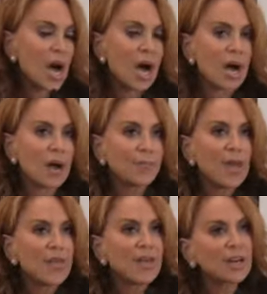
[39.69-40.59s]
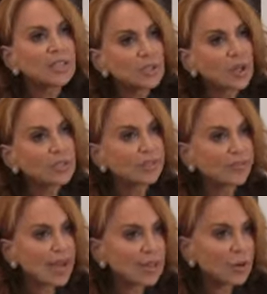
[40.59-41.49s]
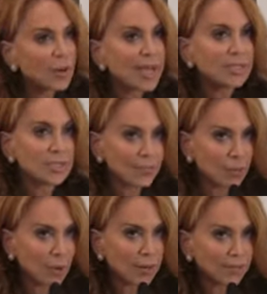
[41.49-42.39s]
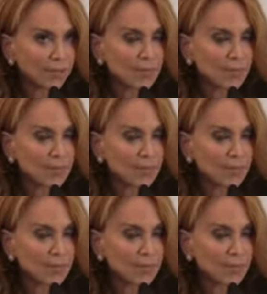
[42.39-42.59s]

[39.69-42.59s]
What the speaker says: that I started to follow and support